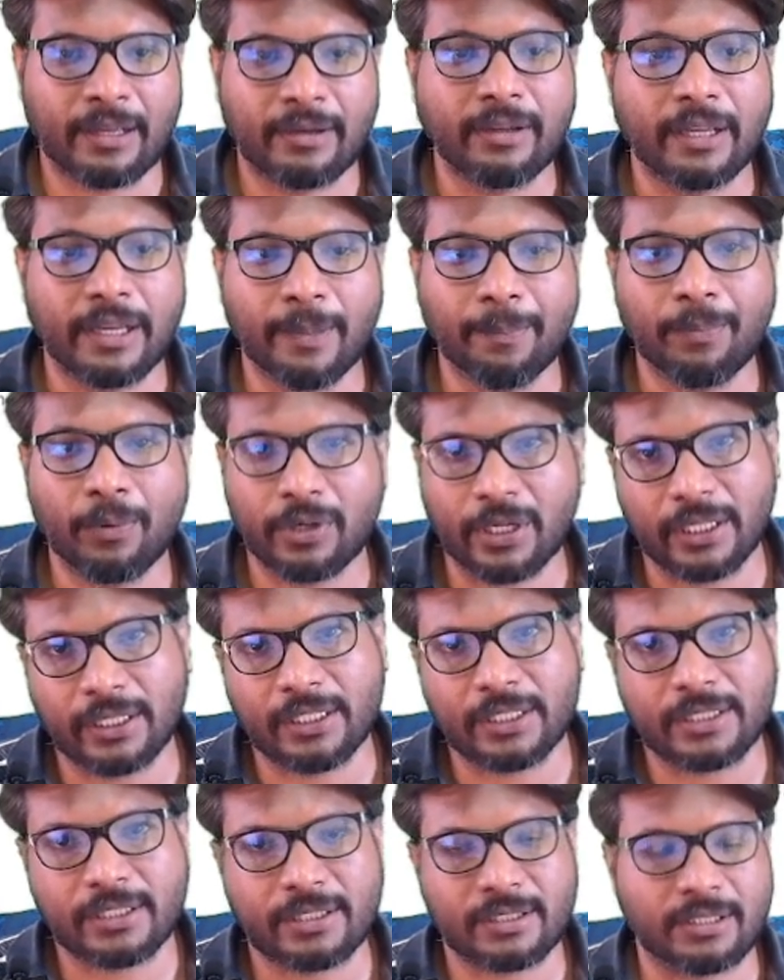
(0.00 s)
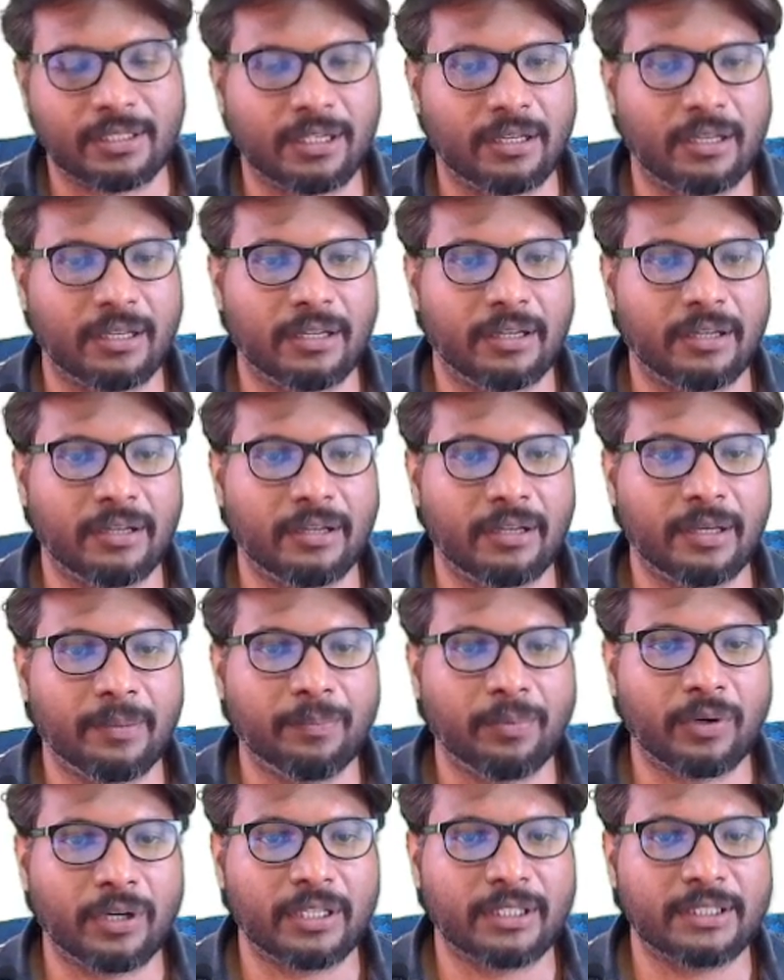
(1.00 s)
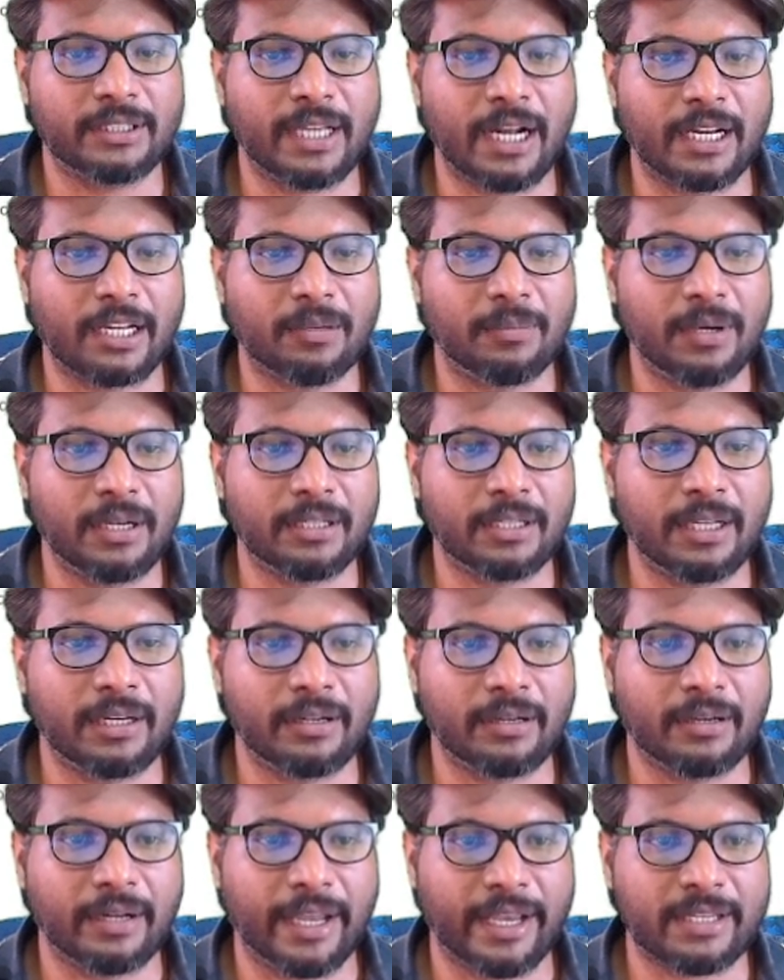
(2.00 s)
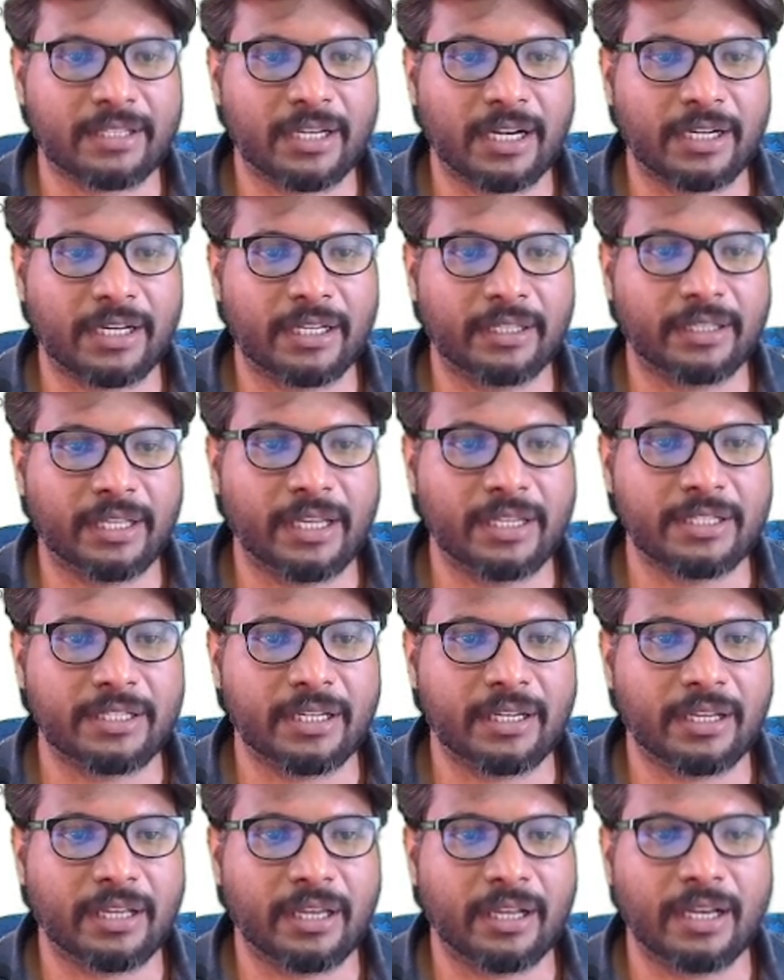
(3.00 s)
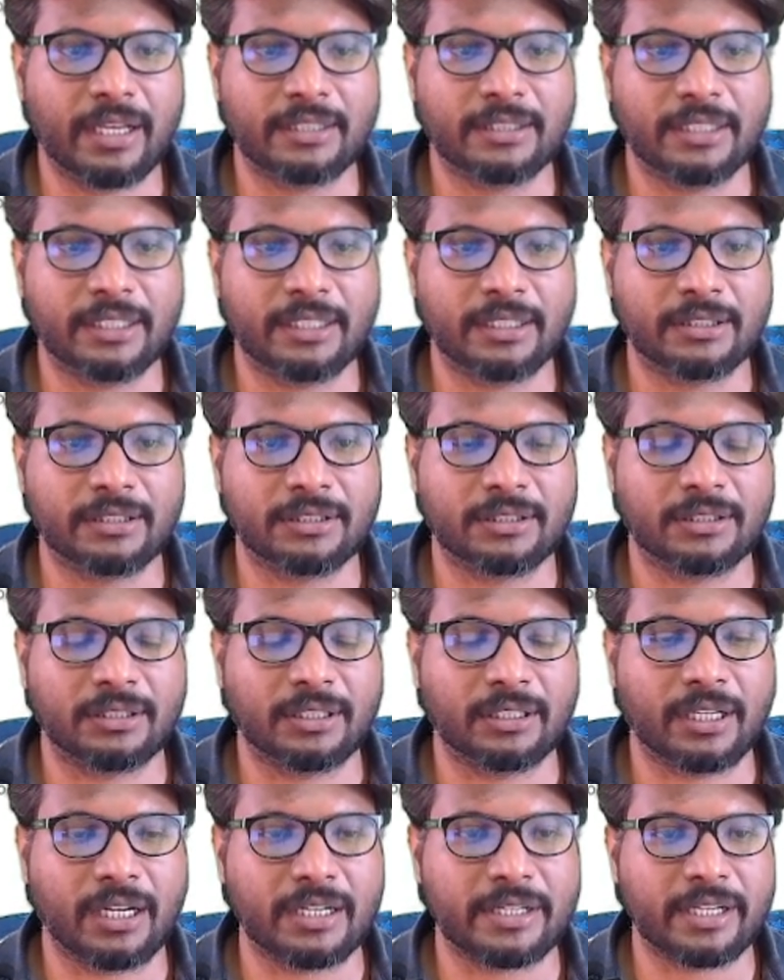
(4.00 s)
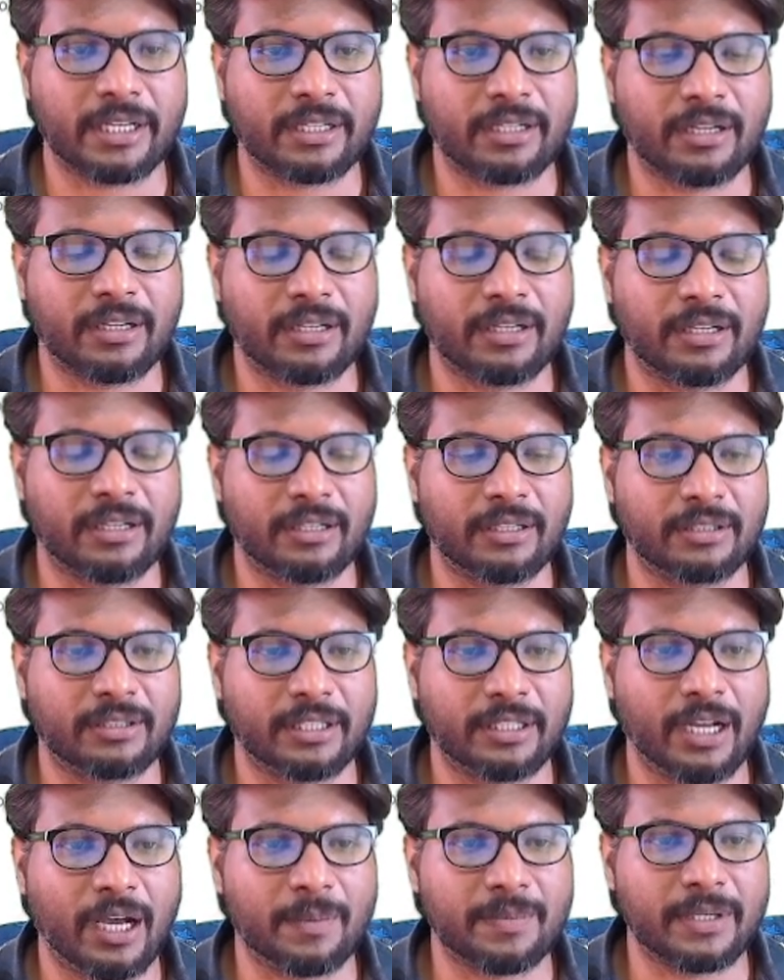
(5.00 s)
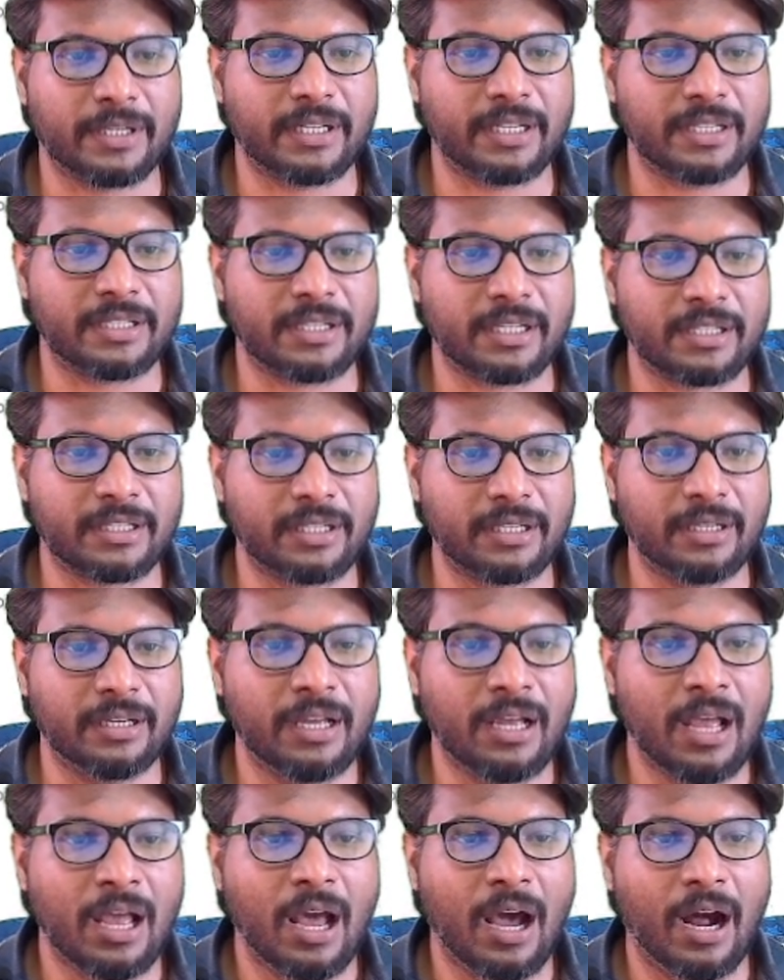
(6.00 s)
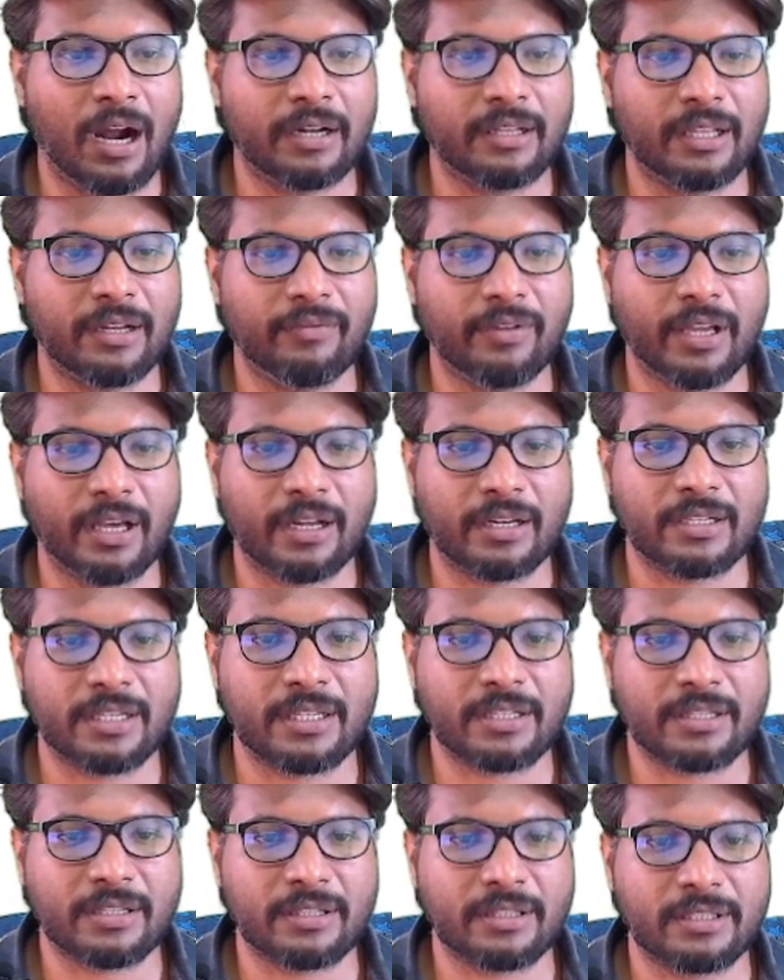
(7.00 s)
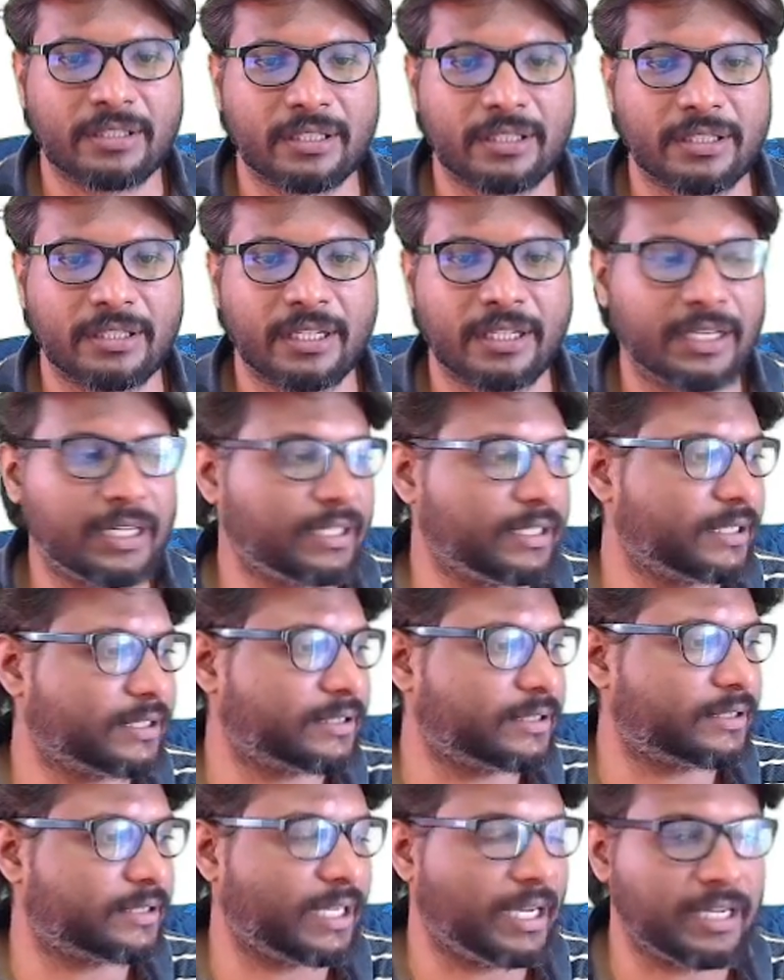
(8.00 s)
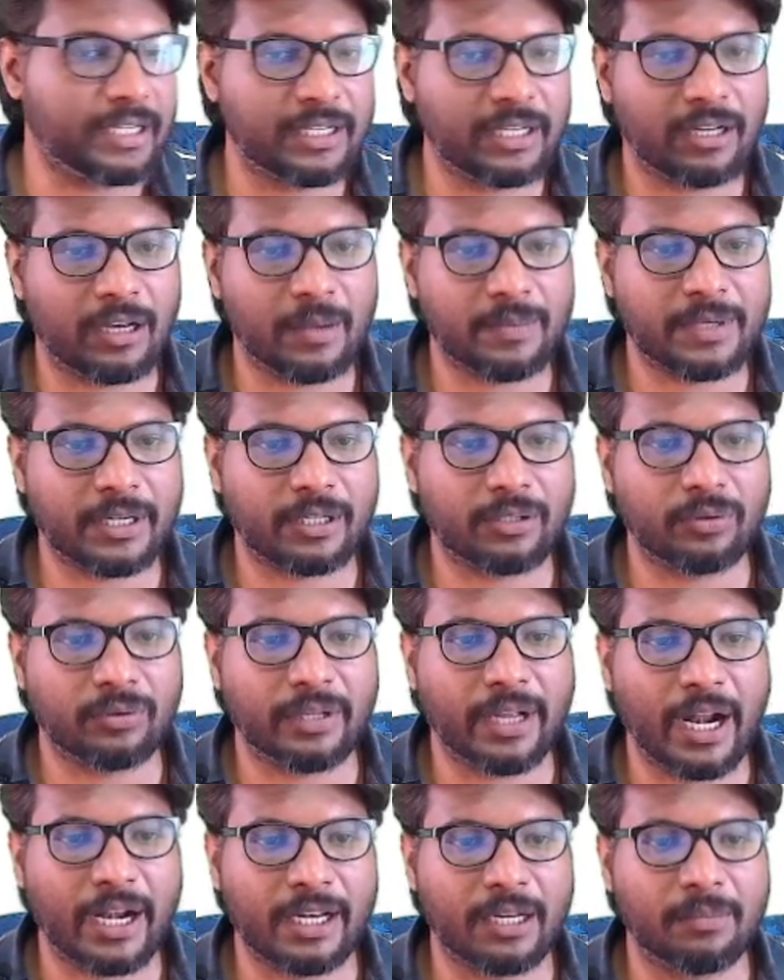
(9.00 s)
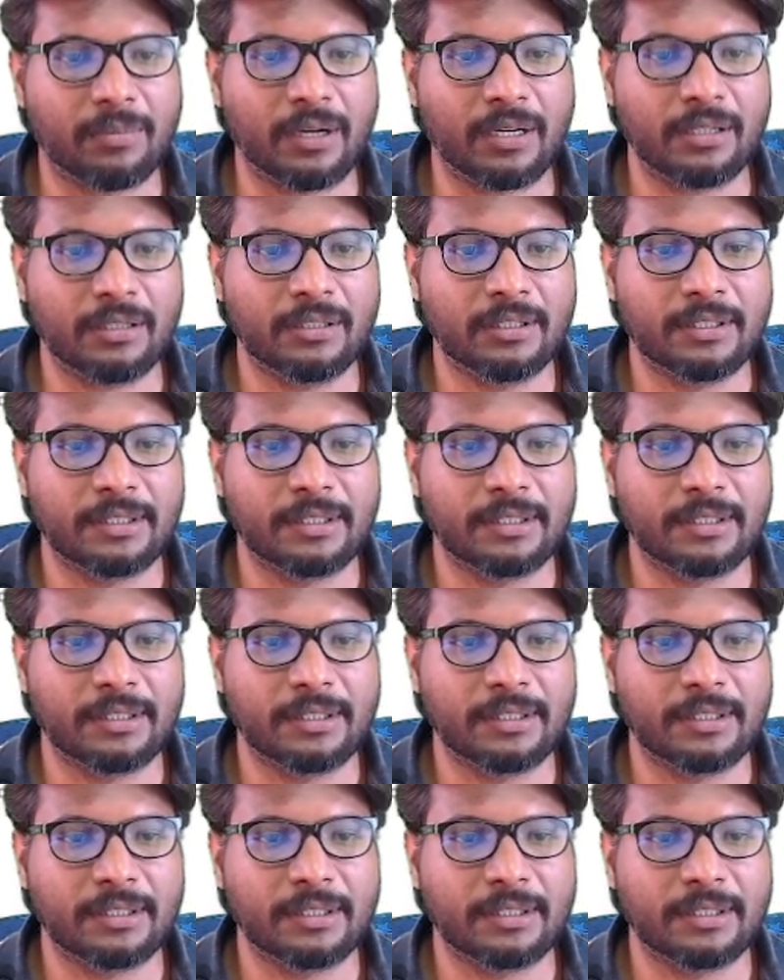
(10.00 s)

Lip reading: importing this handlebar, then extracting the engine here as it is object restructuring, and then we are just setting this engine object to handlebar.